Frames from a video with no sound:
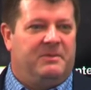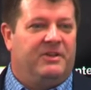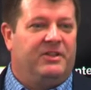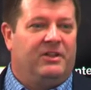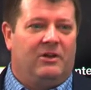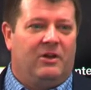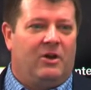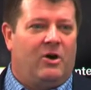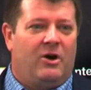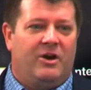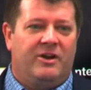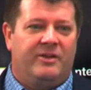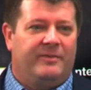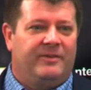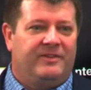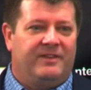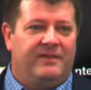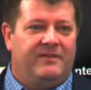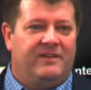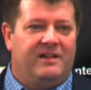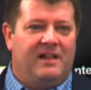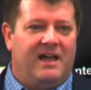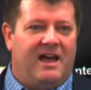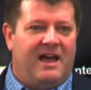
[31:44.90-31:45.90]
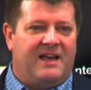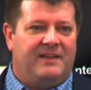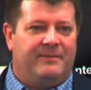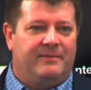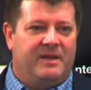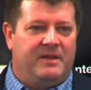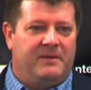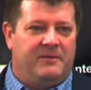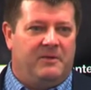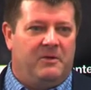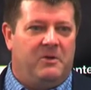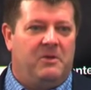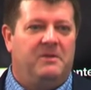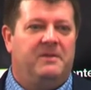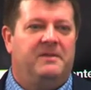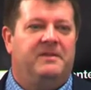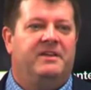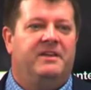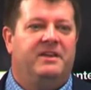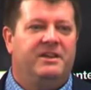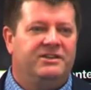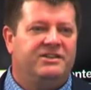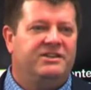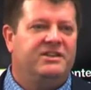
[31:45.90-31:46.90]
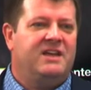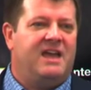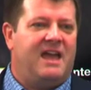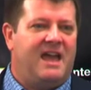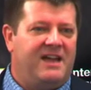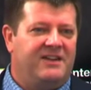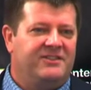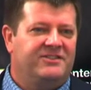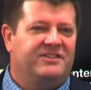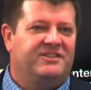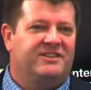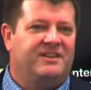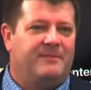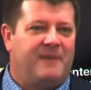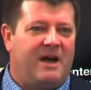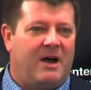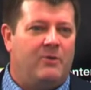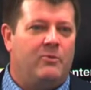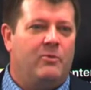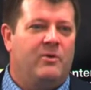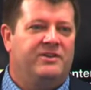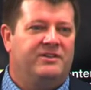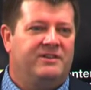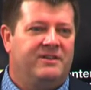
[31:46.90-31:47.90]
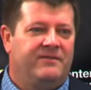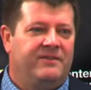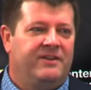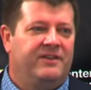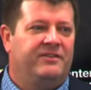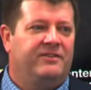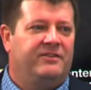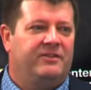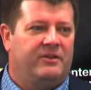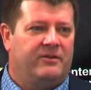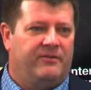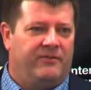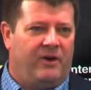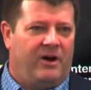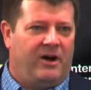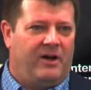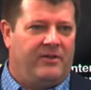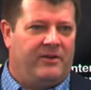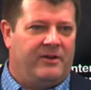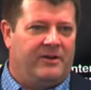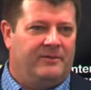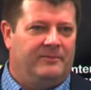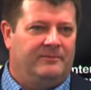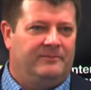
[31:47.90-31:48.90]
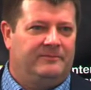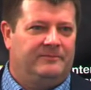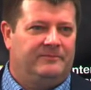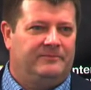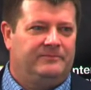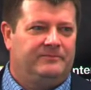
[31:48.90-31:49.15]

But the lawyer specifically asked me, is she anxious about when she visits her father?